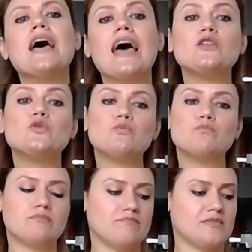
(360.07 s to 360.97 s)
and
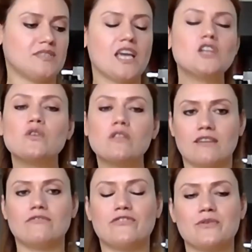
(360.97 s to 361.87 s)
you schedule
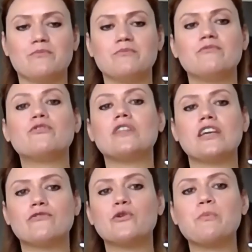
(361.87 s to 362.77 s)
that firm for
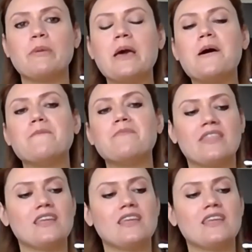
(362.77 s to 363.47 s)
like 4 p.m., and